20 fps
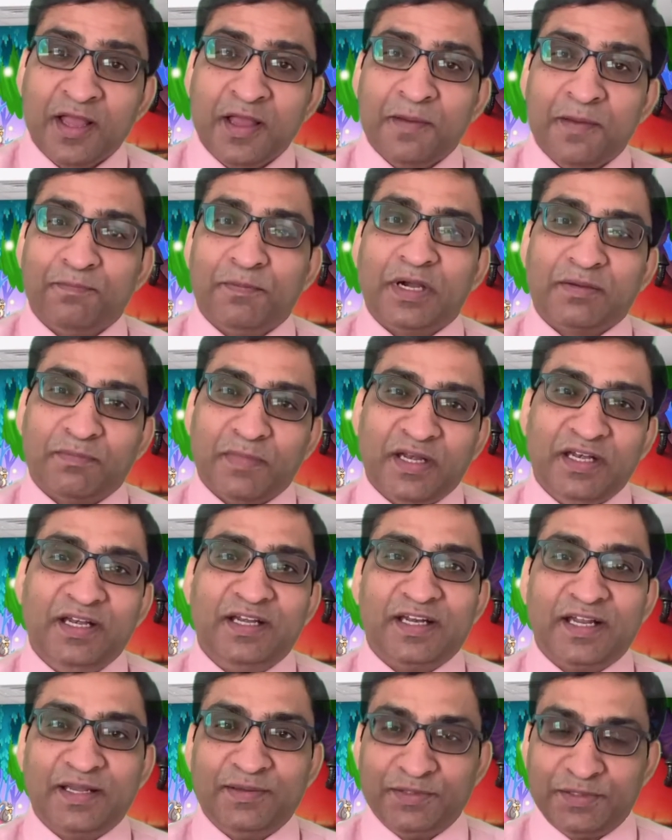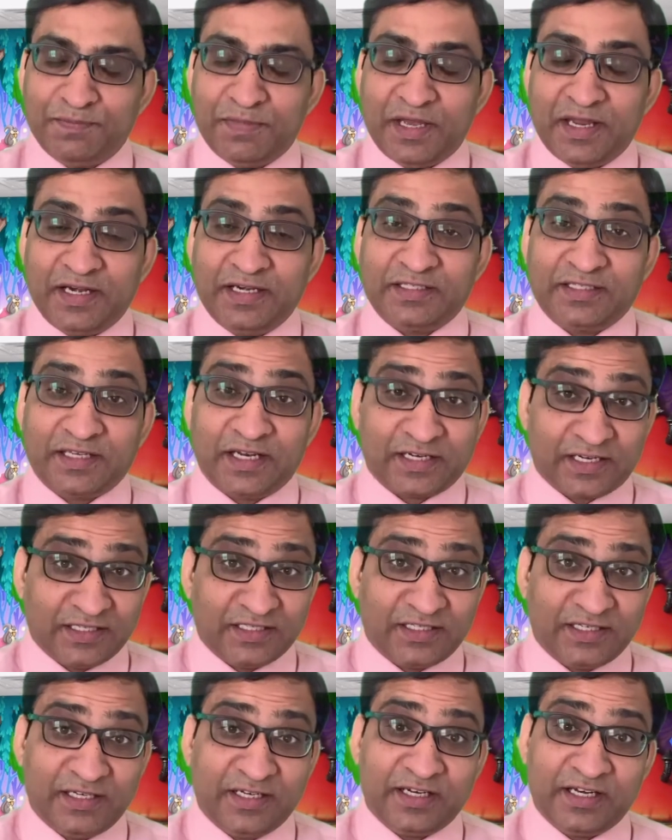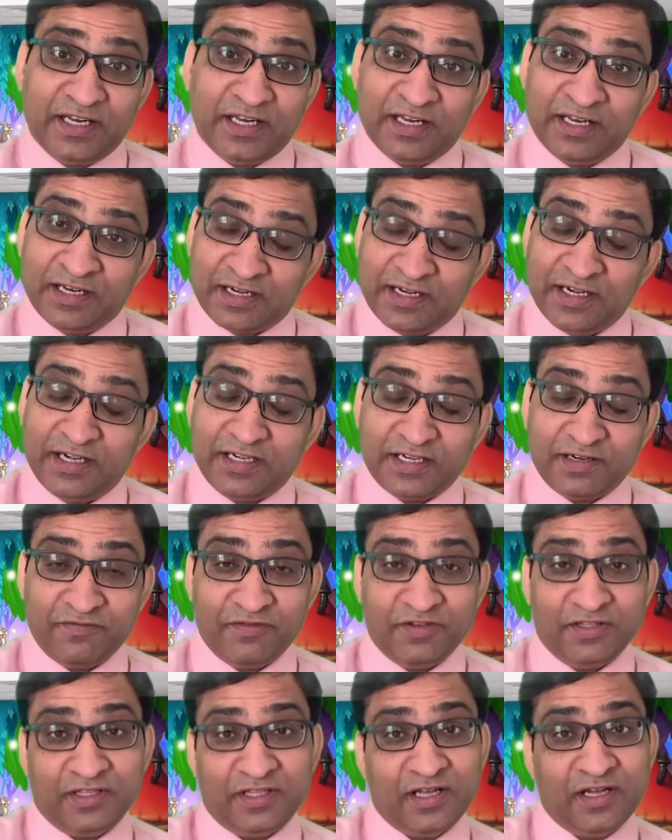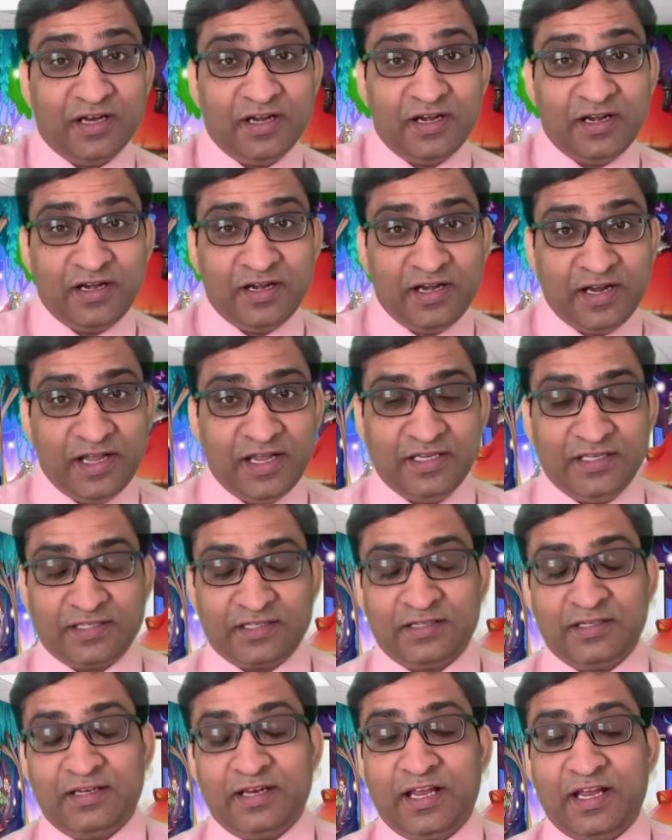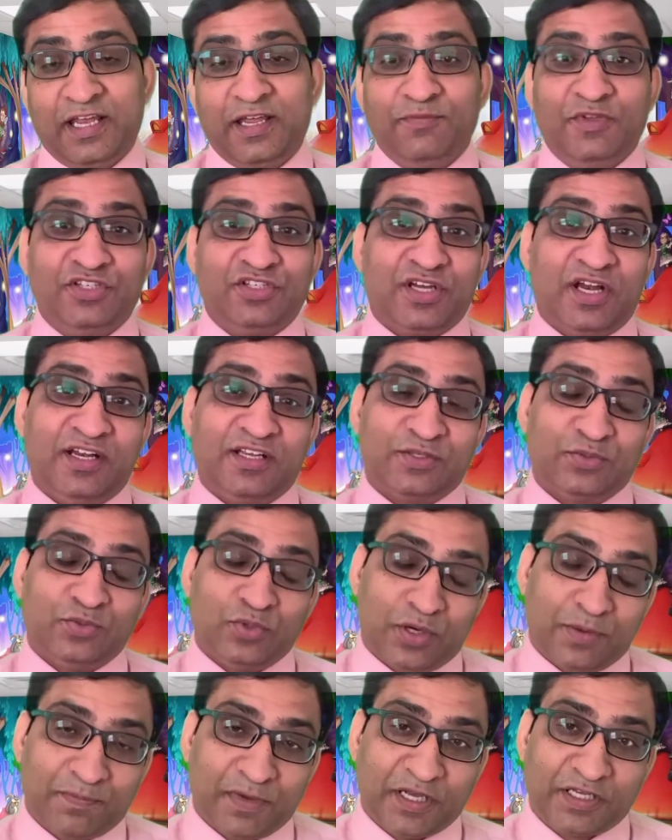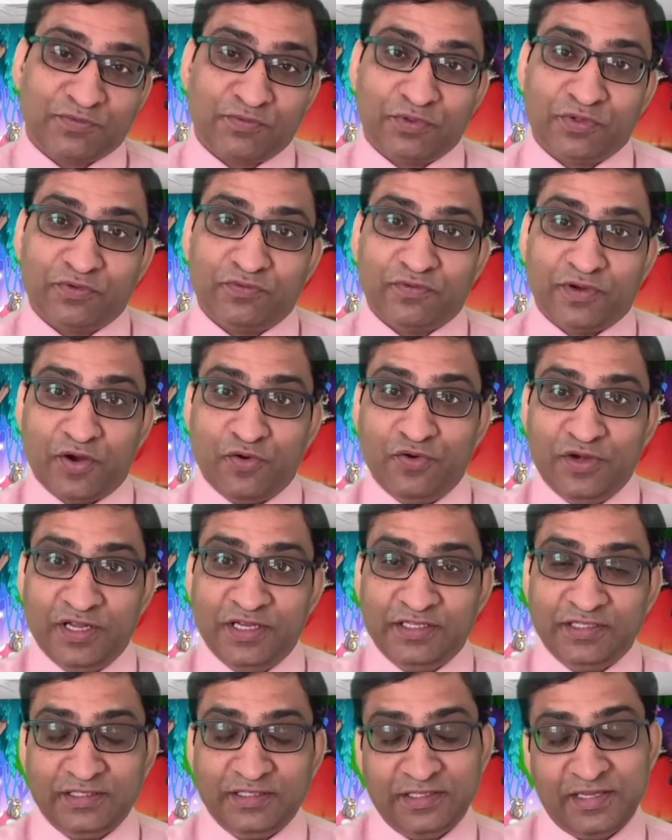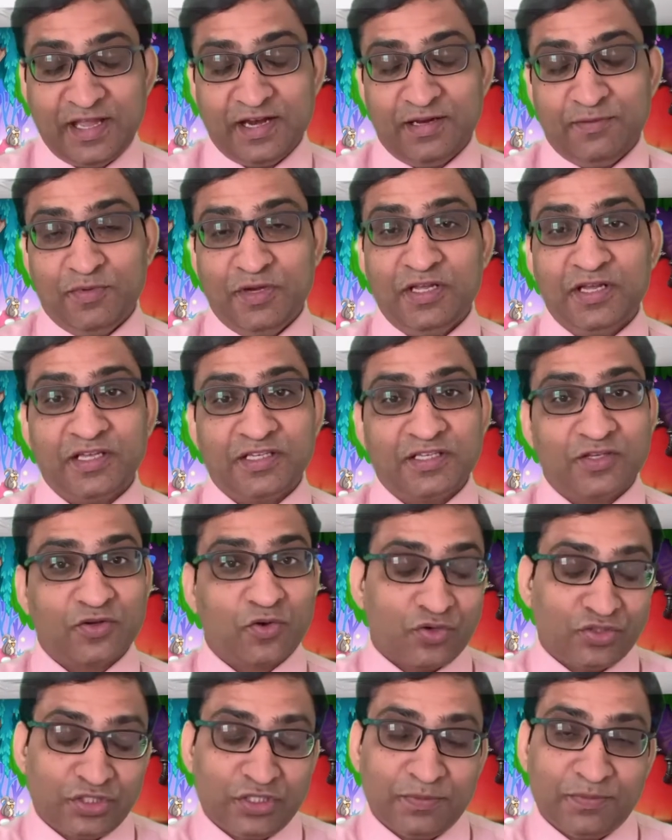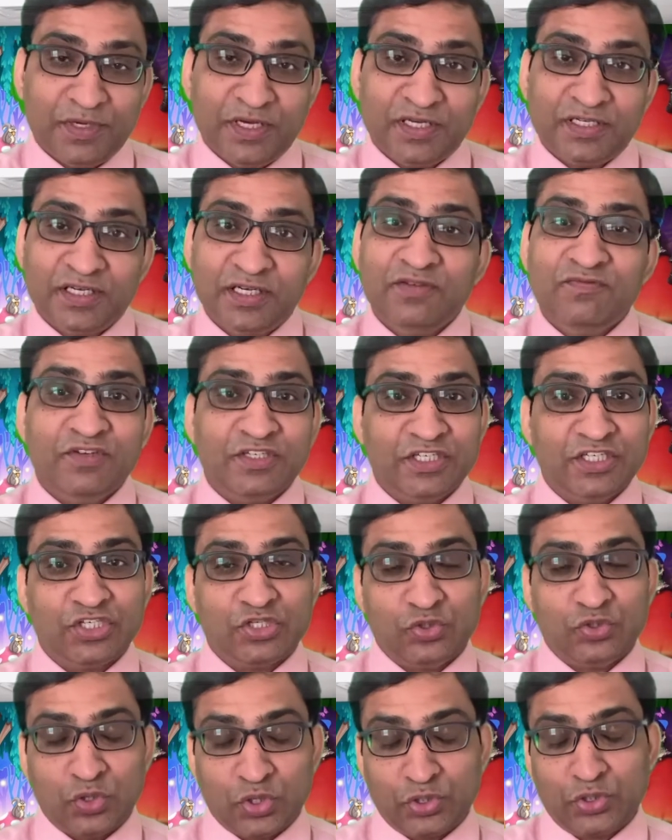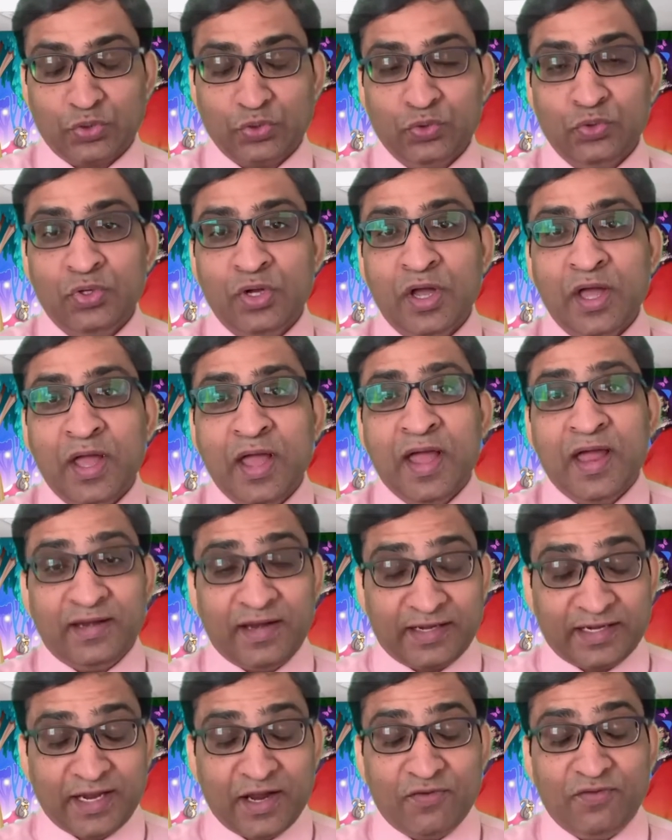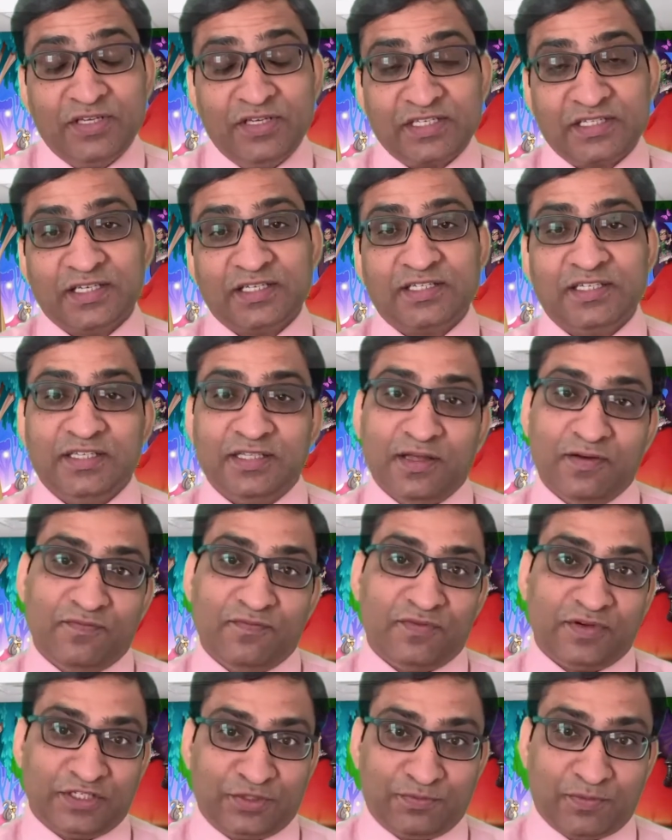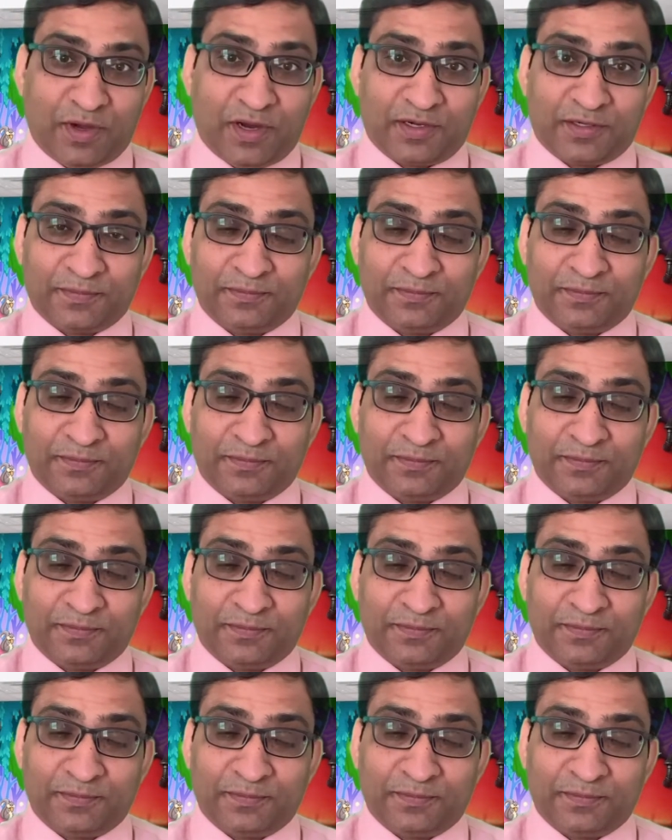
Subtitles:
But many times parents are considering related with the days. Like if the child has not passed for the 5 days, they are labeling as a constipation, which is not true. That I have discussed in the first part.